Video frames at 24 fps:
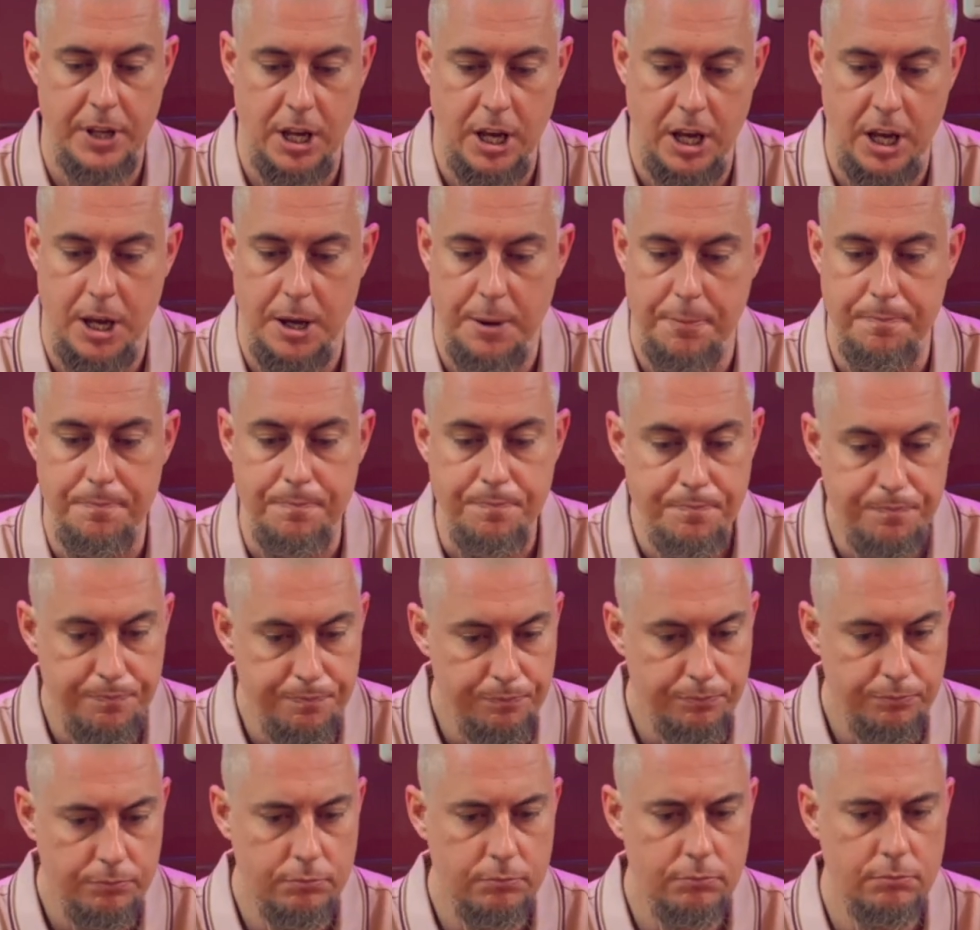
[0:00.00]
I've
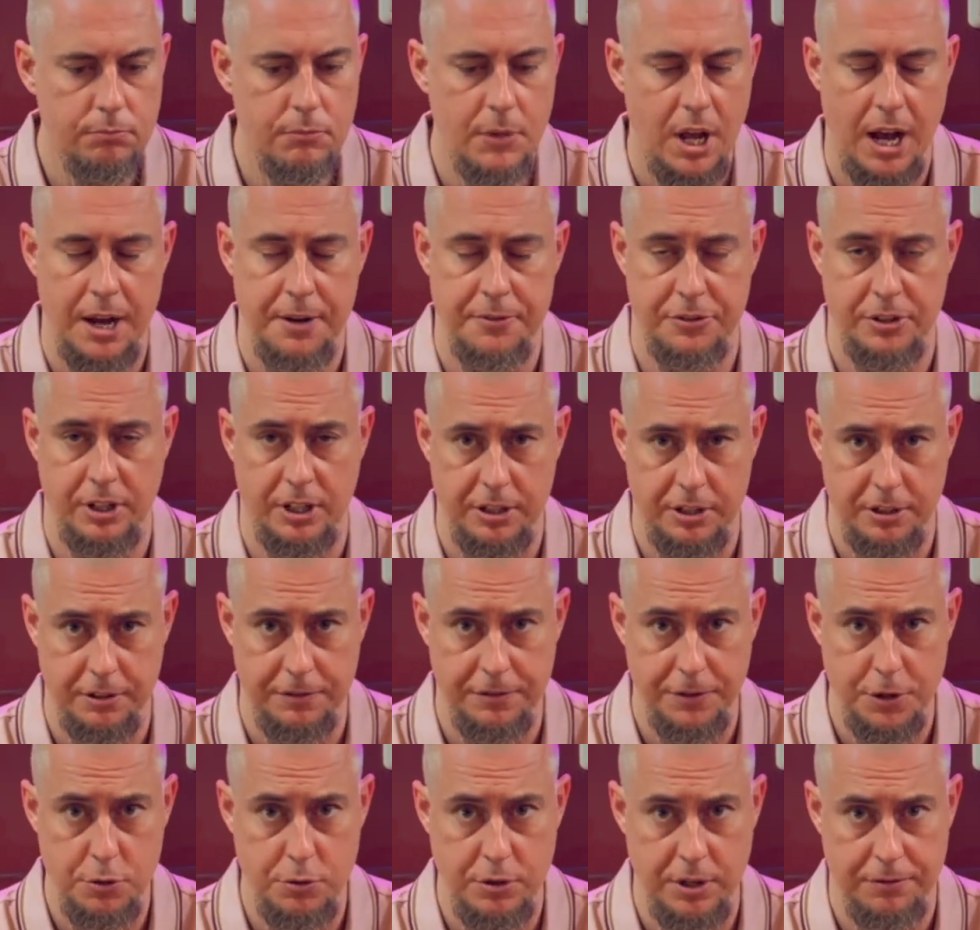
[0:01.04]
studied a
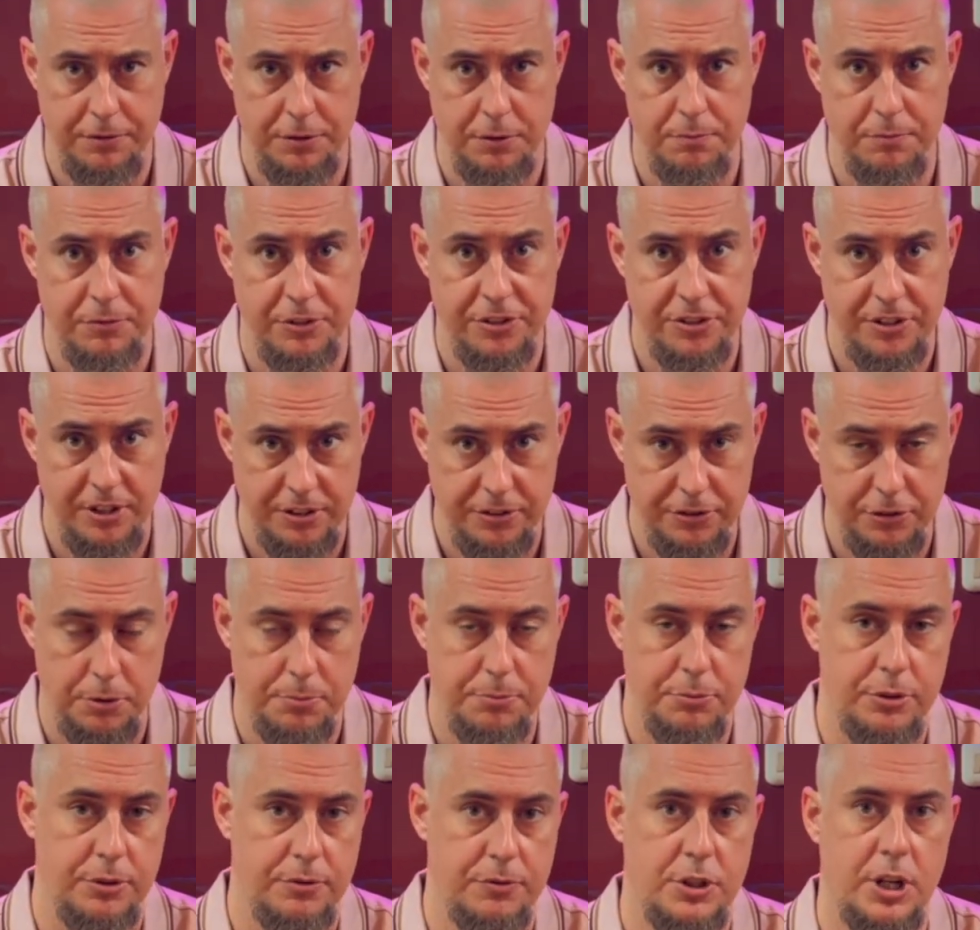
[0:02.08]
few different
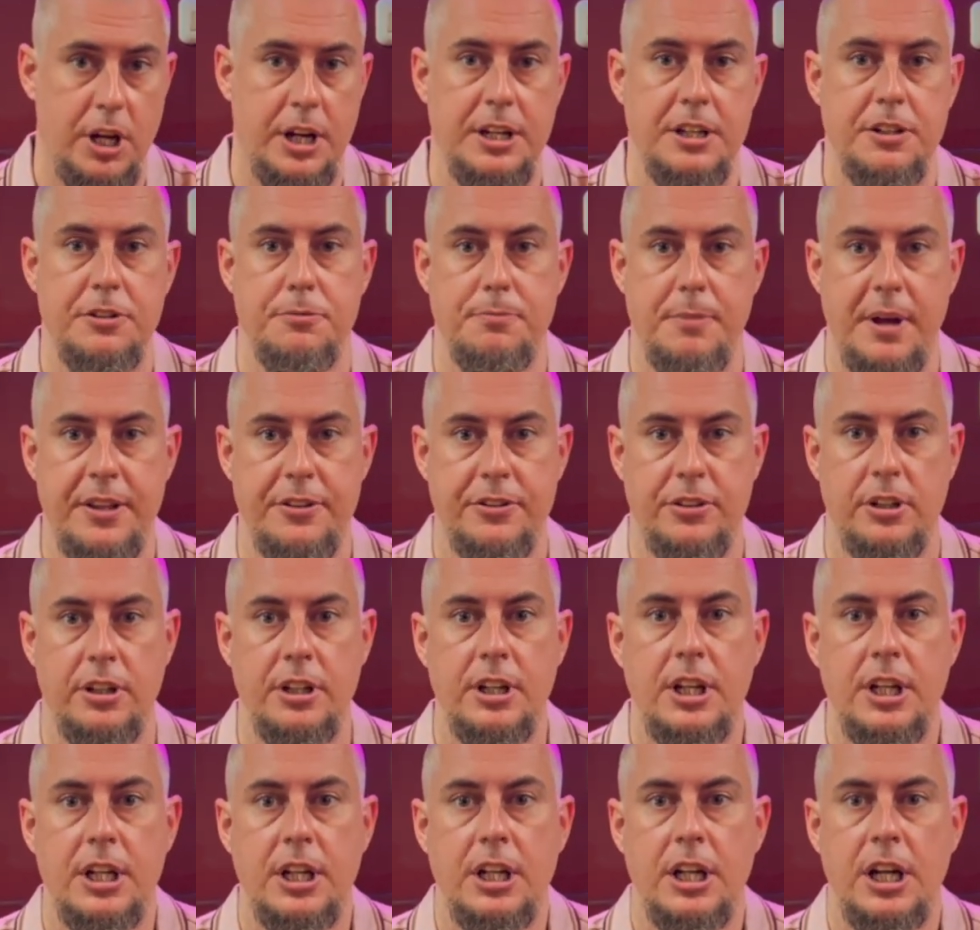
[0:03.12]
systems of Chinese medicine,
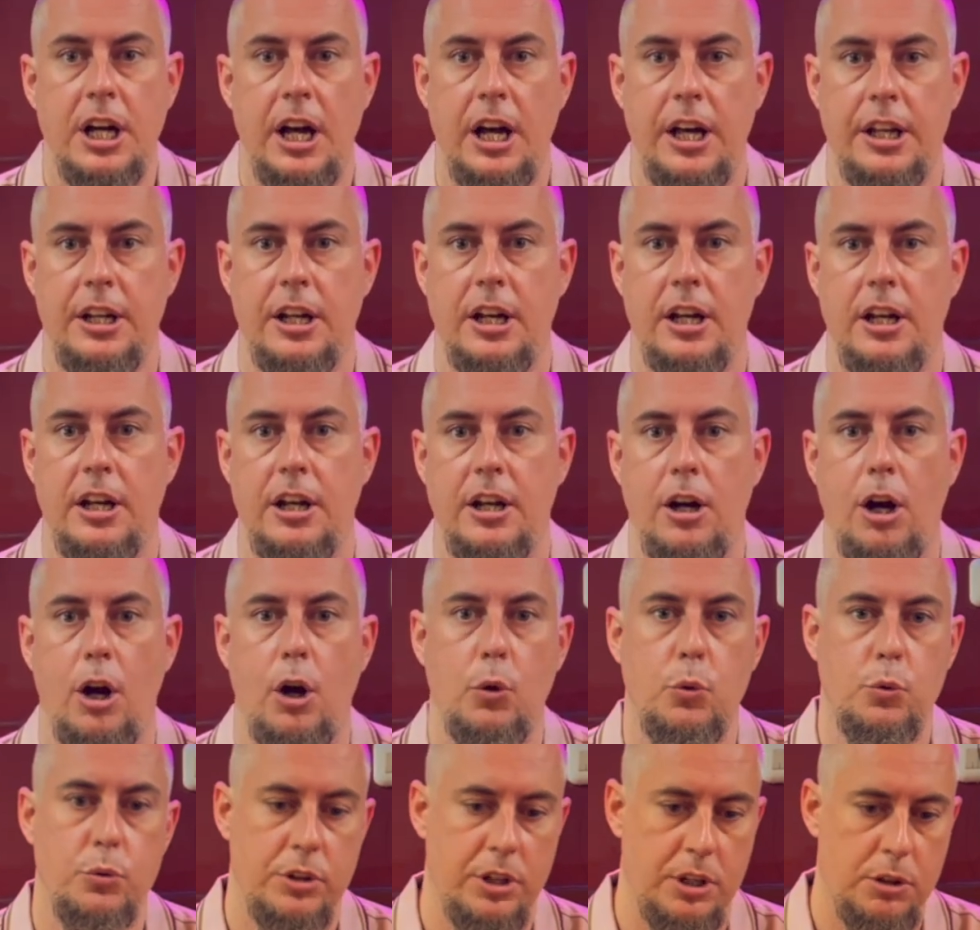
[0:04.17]
and
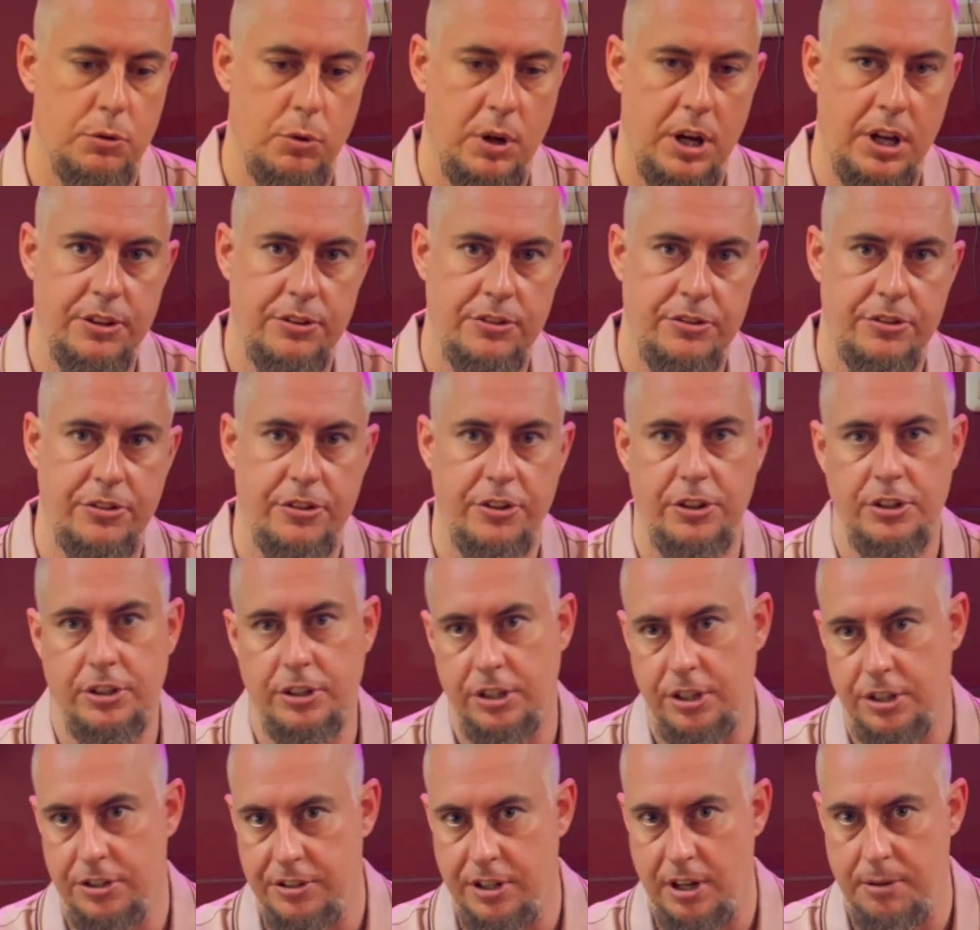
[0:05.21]
older ones than
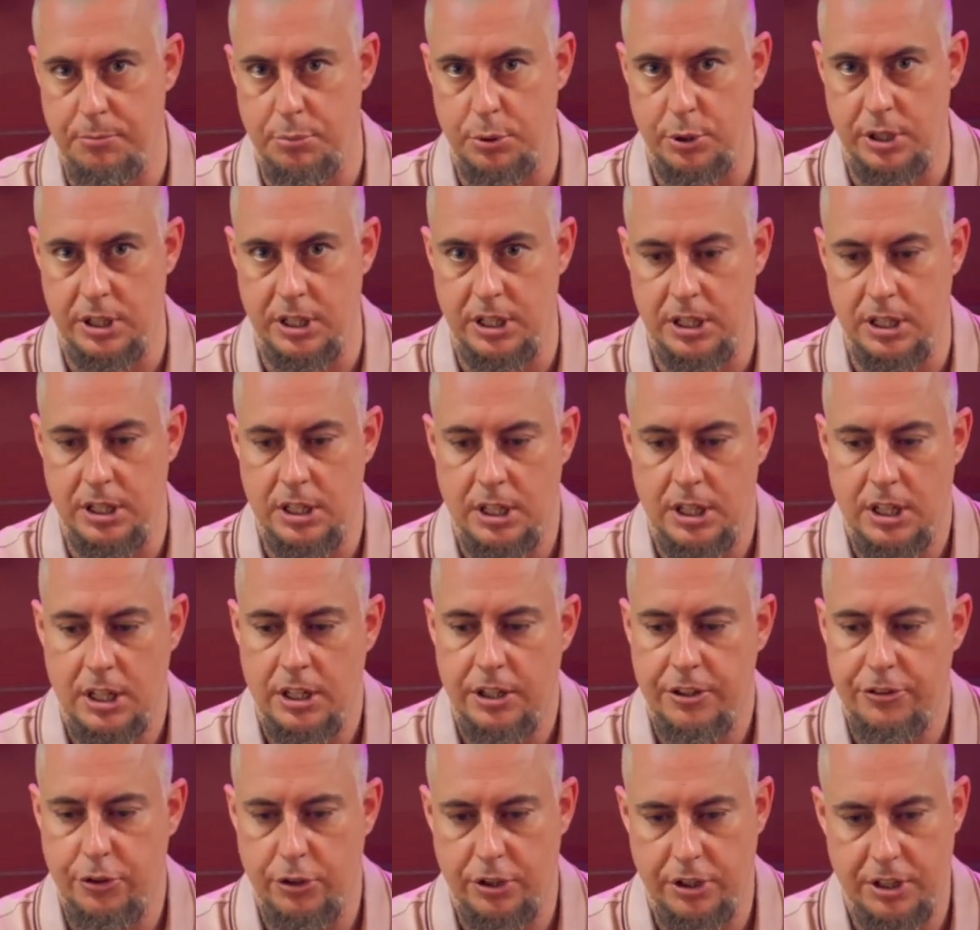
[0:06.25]
contemporary
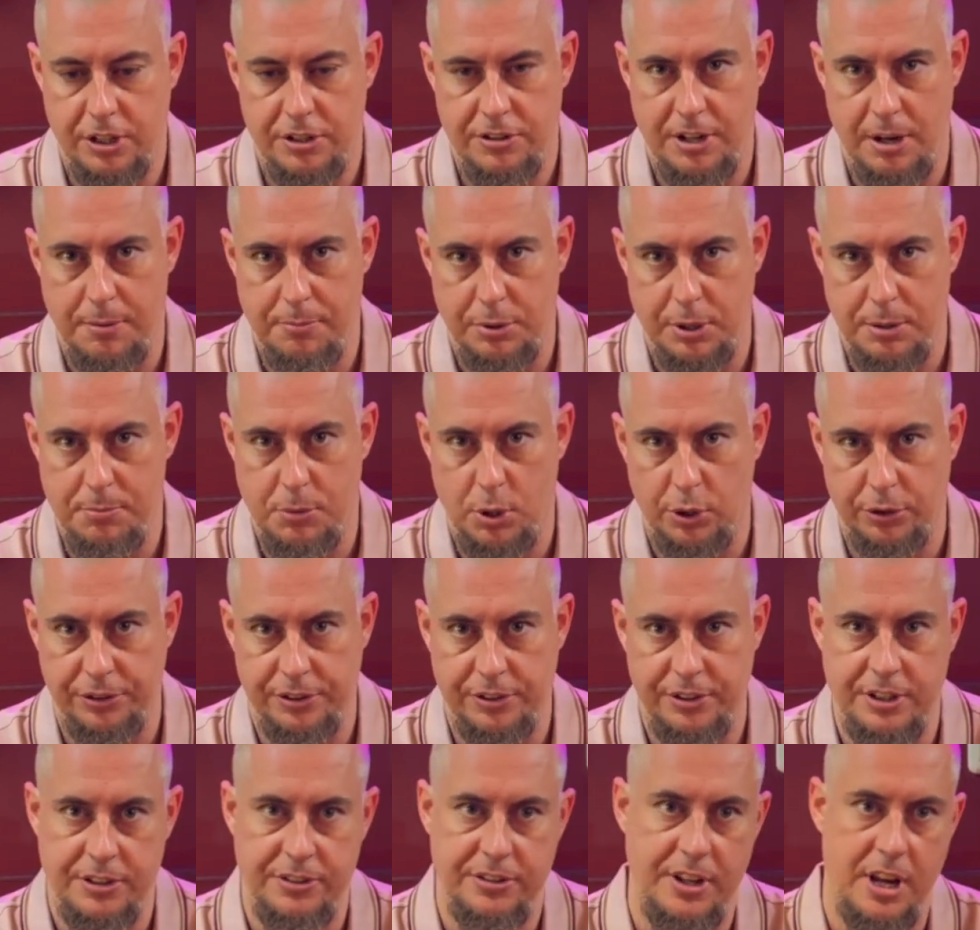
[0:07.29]
modern
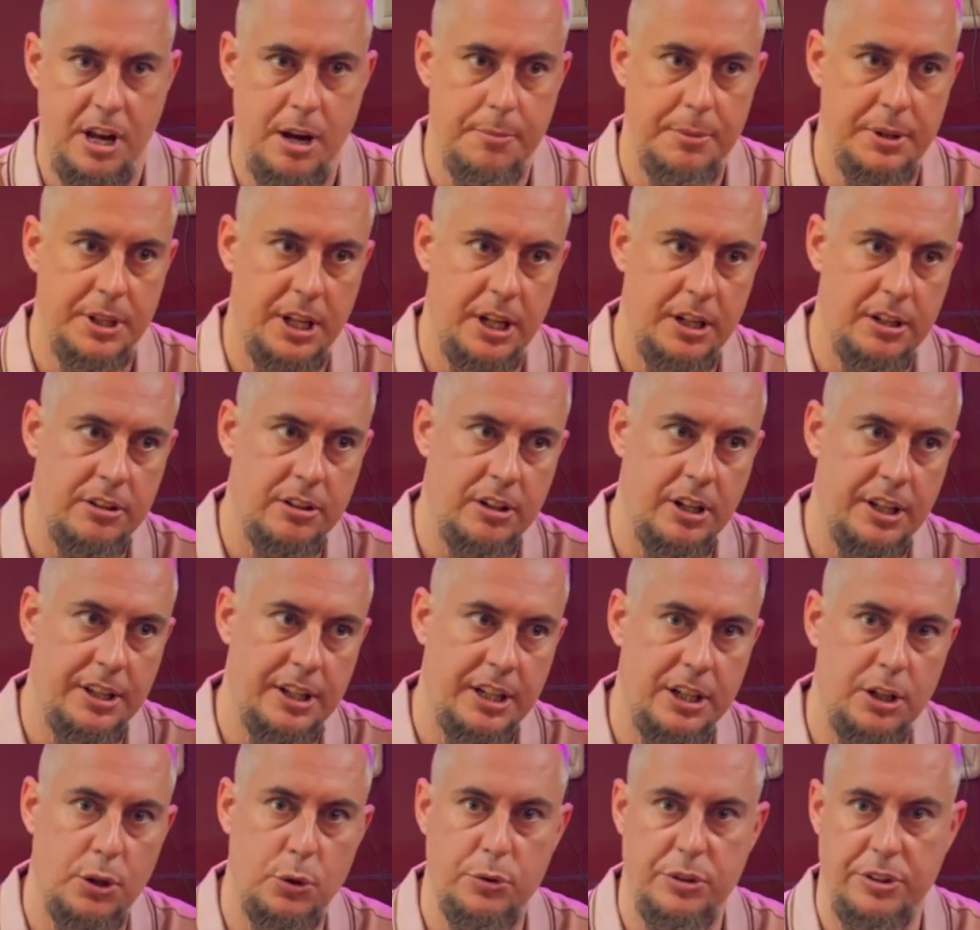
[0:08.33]
TCM, and
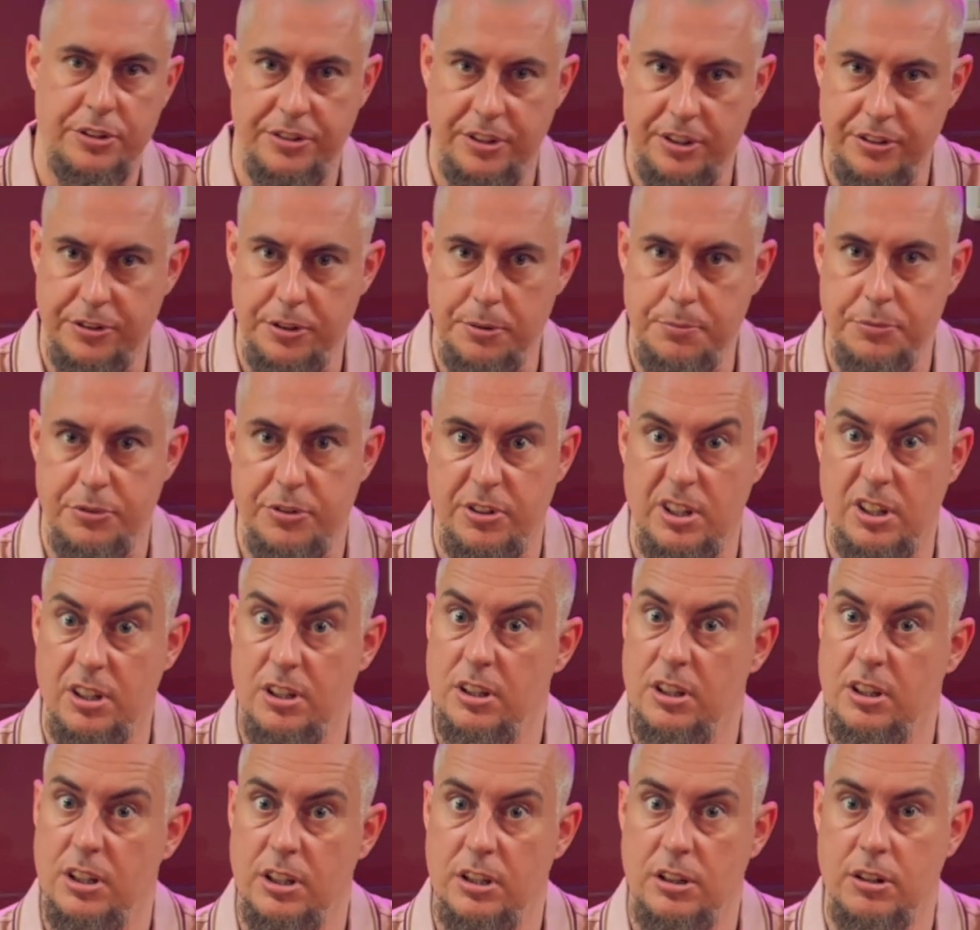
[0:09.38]
then older systems,
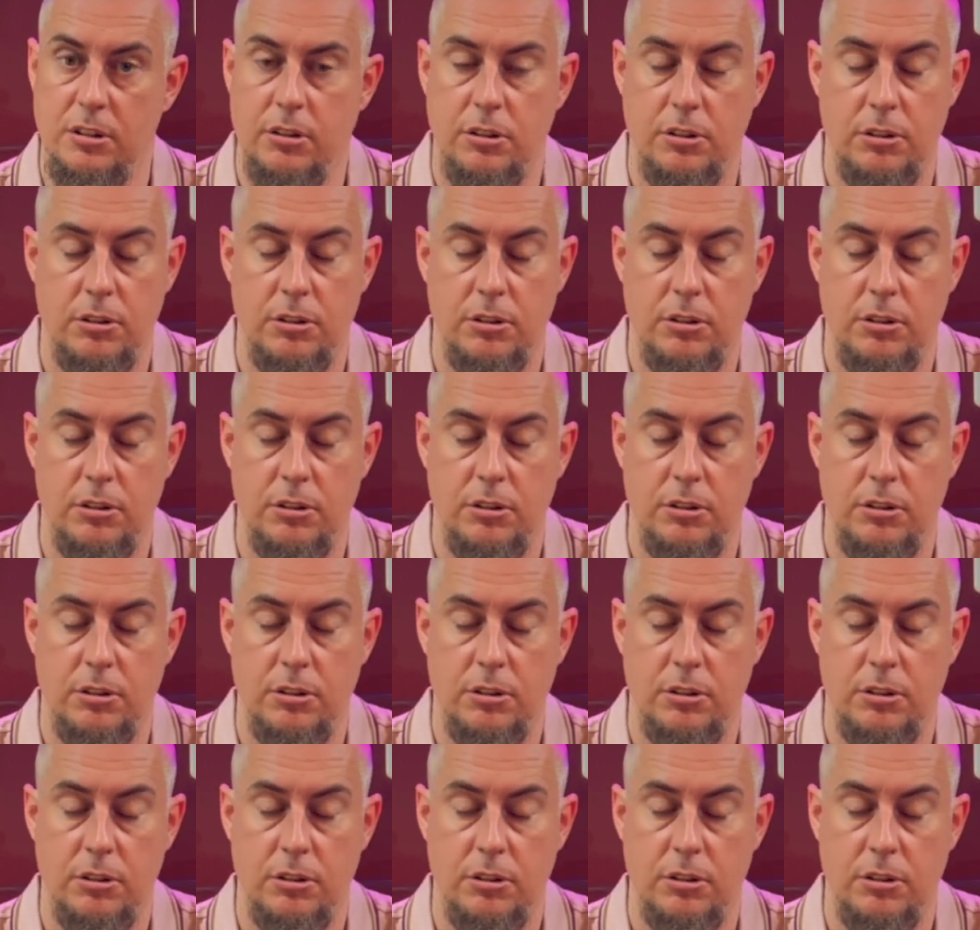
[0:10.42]
and